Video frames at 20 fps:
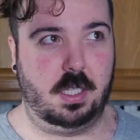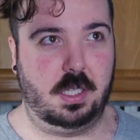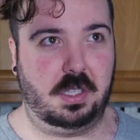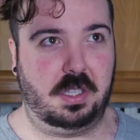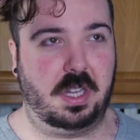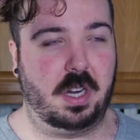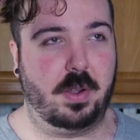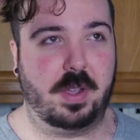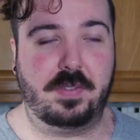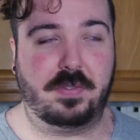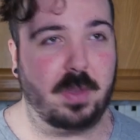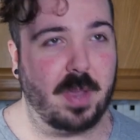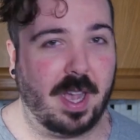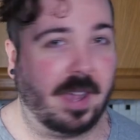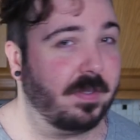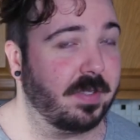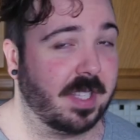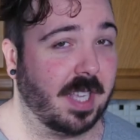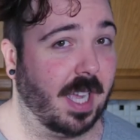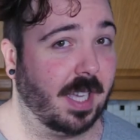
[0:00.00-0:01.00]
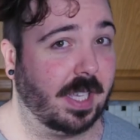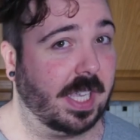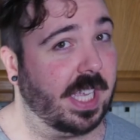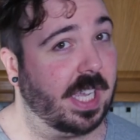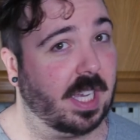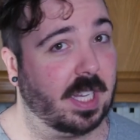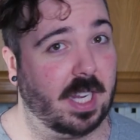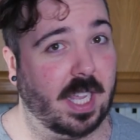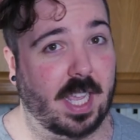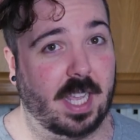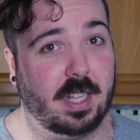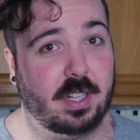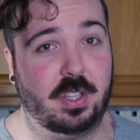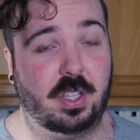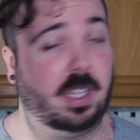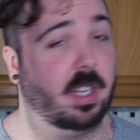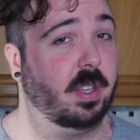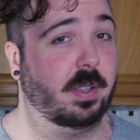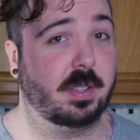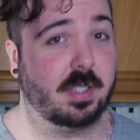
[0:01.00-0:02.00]
You know, if you have sake on hand, you
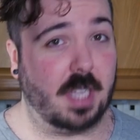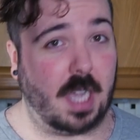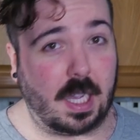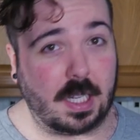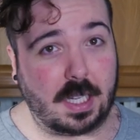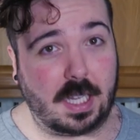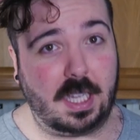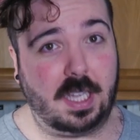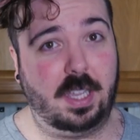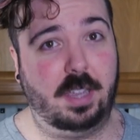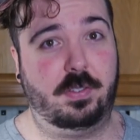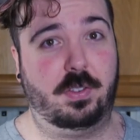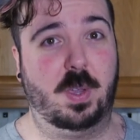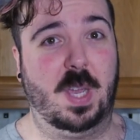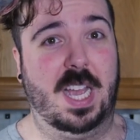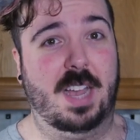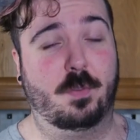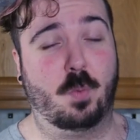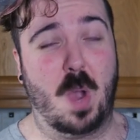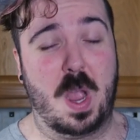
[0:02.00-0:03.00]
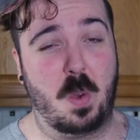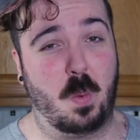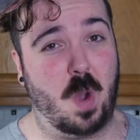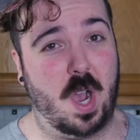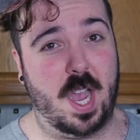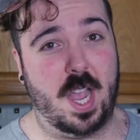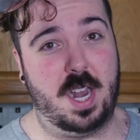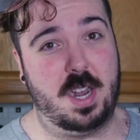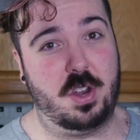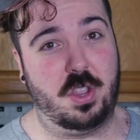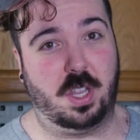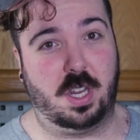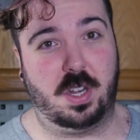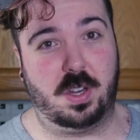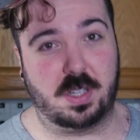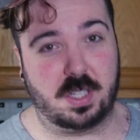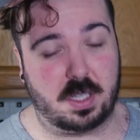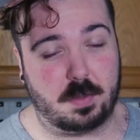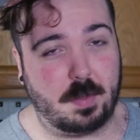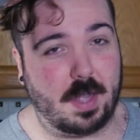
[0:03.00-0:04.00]
can use sake. If you have white wine, you can
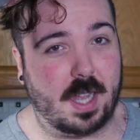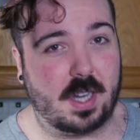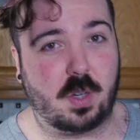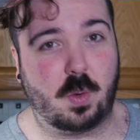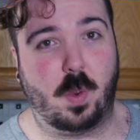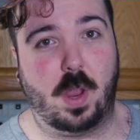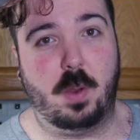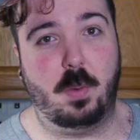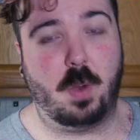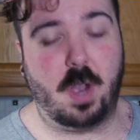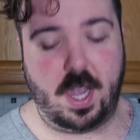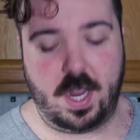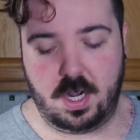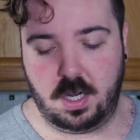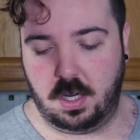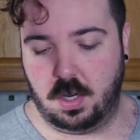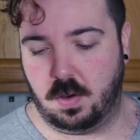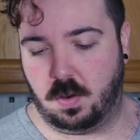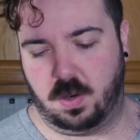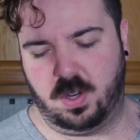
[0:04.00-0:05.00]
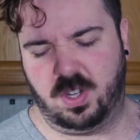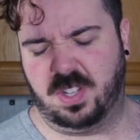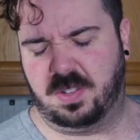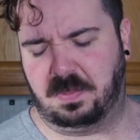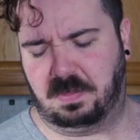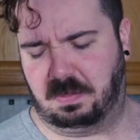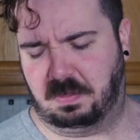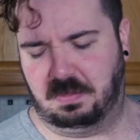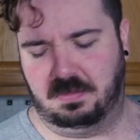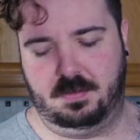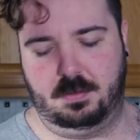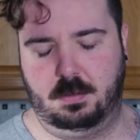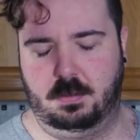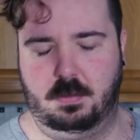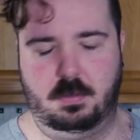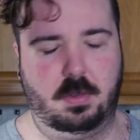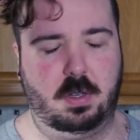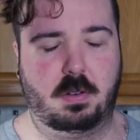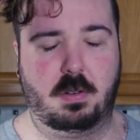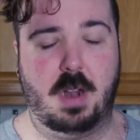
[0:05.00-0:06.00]
use a splash of white wine, or just
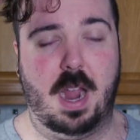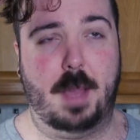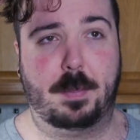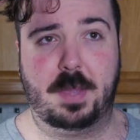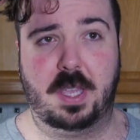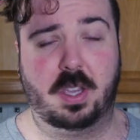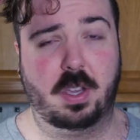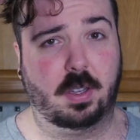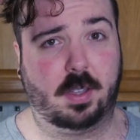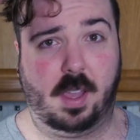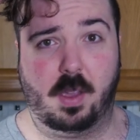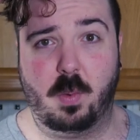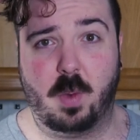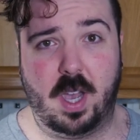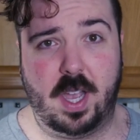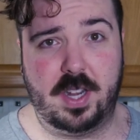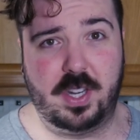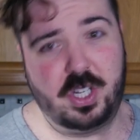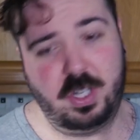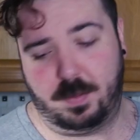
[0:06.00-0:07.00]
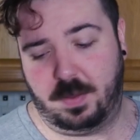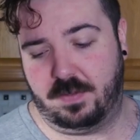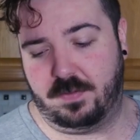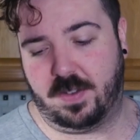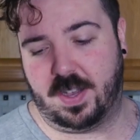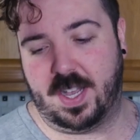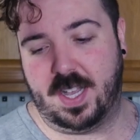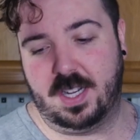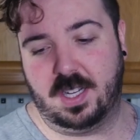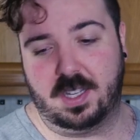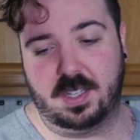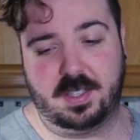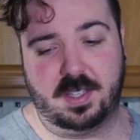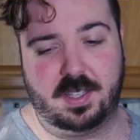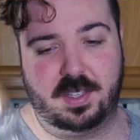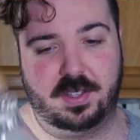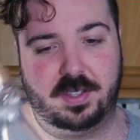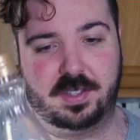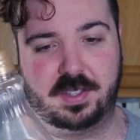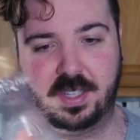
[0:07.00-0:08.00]
crappy cooking wine should be fine, because
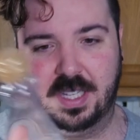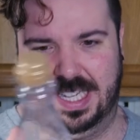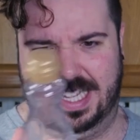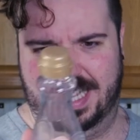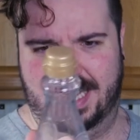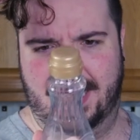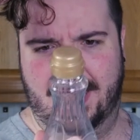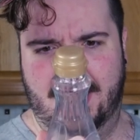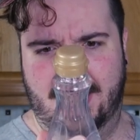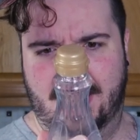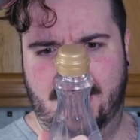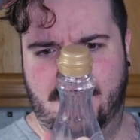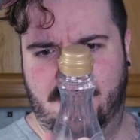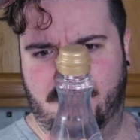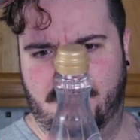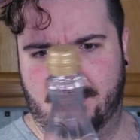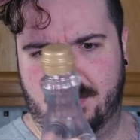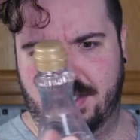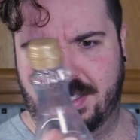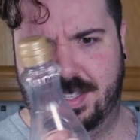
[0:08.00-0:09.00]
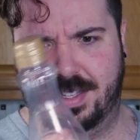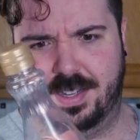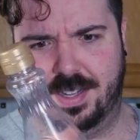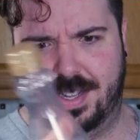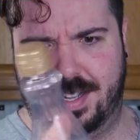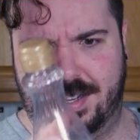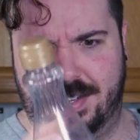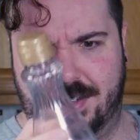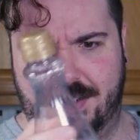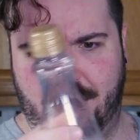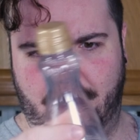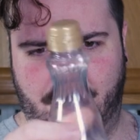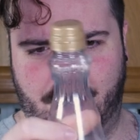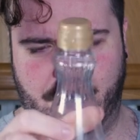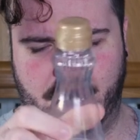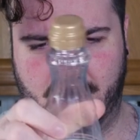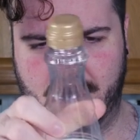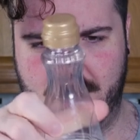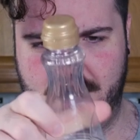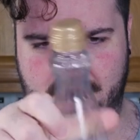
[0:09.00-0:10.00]
this is salted and
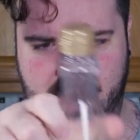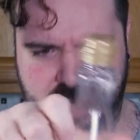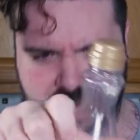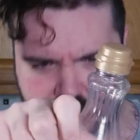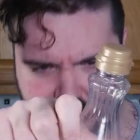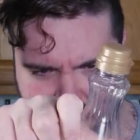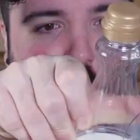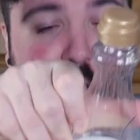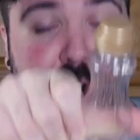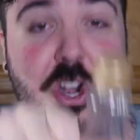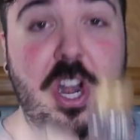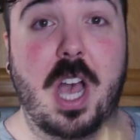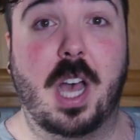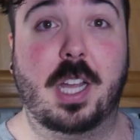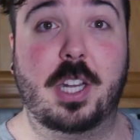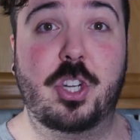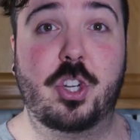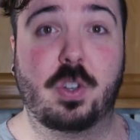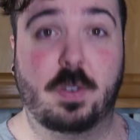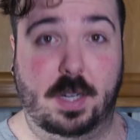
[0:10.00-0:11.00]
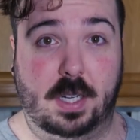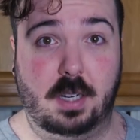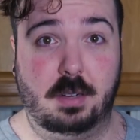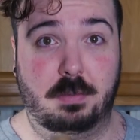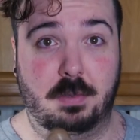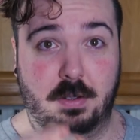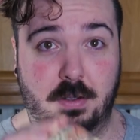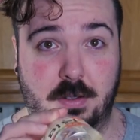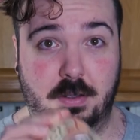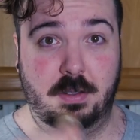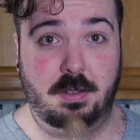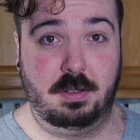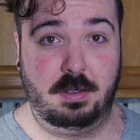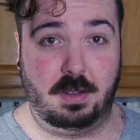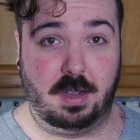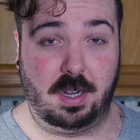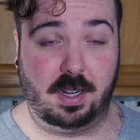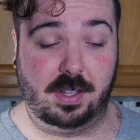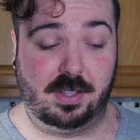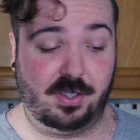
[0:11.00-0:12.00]
sugared, non-drinkable
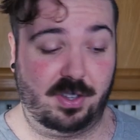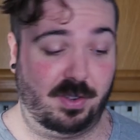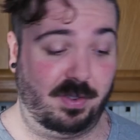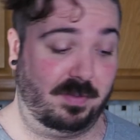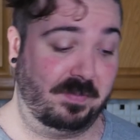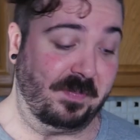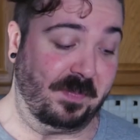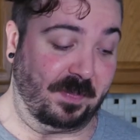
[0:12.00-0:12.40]
on its own.